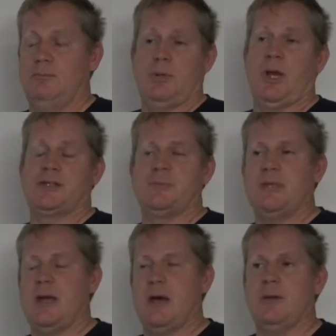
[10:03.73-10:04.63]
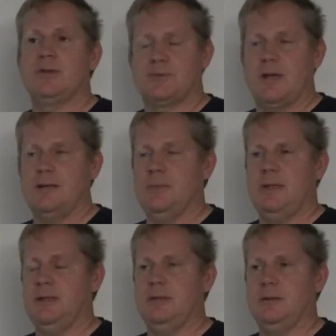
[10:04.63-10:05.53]
cuss me out, threaten
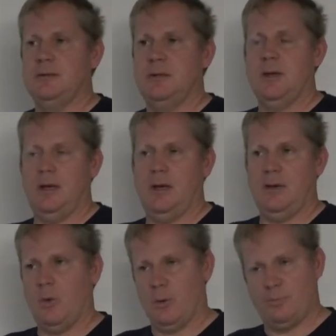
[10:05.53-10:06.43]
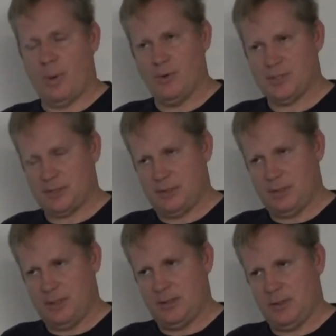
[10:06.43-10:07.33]
me, or post
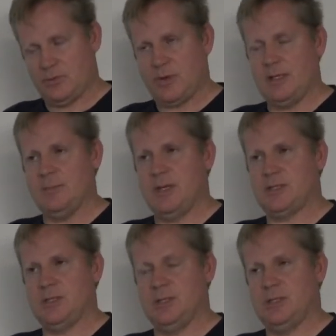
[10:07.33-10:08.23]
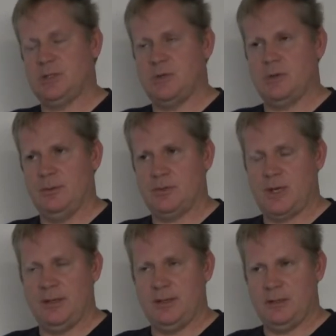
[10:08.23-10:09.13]
threatening messages or
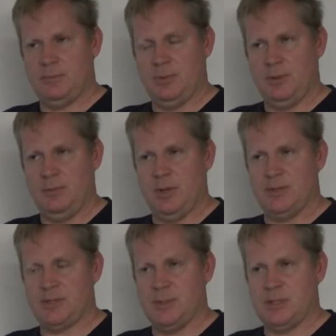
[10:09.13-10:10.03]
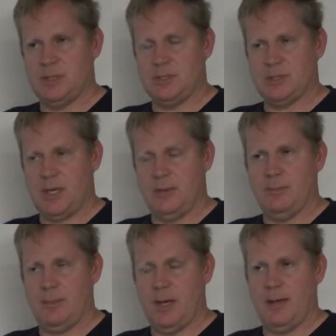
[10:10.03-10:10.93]
try to put embarrassing messages on
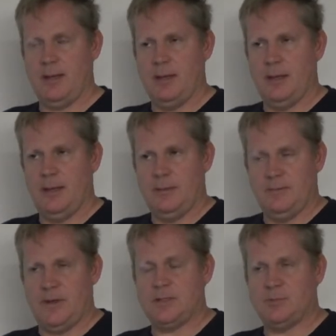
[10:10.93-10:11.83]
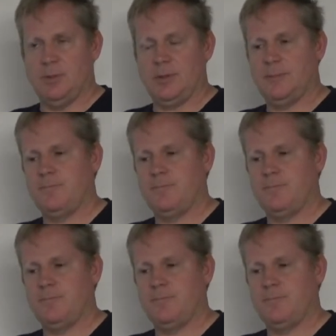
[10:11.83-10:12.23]
my Facebook